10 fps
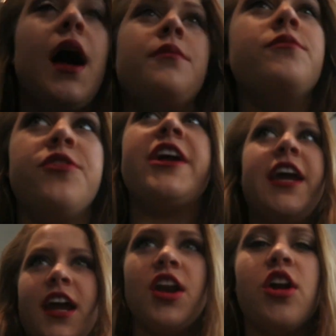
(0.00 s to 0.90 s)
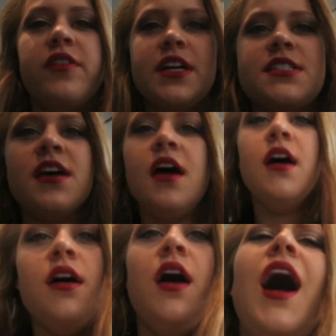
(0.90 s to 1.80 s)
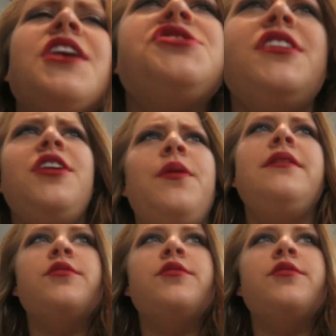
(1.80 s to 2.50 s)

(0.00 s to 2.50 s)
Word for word: I'm freaking nervous. Actually, you know what?